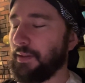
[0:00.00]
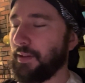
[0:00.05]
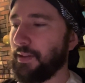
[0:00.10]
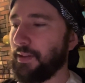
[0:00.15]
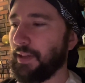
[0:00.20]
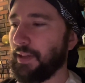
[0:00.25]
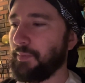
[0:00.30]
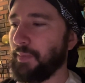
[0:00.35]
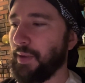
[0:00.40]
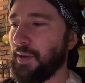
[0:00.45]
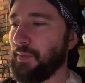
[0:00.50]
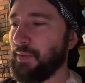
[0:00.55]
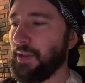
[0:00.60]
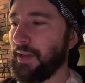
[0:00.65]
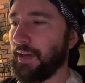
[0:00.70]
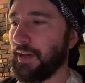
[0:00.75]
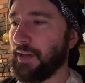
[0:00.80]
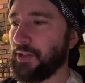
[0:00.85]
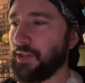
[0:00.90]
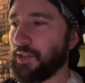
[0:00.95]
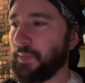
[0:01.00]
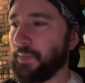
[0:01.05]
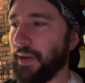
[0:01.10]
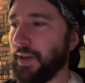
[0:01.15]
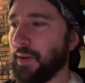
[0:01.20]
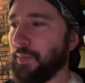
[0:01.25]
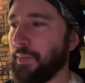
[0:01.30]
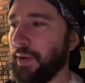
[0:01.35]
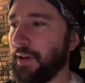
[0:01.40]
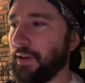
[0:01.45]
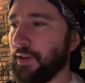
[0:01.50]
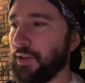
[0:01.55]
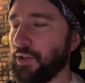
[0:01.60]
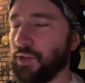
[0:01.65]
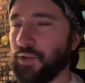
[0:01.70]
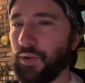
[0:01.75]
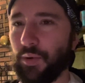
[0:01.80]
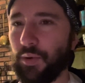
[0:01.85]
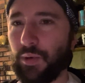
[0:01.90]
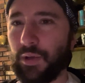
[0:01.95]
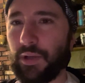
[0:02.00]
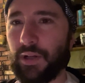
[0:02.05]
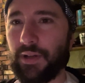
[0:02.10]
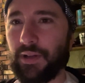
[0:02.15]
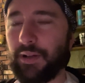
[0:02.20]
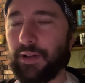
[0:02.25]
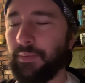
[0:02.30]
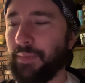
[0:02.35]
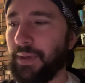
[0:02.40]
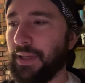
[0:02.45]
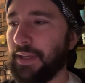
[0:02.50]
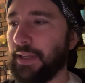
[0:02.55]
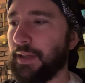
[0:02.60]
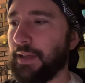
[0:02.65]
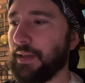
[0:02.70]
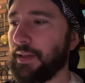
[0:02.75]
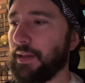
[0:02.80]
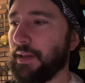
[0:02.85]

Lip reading: think maybe they could just make a better controller and compete.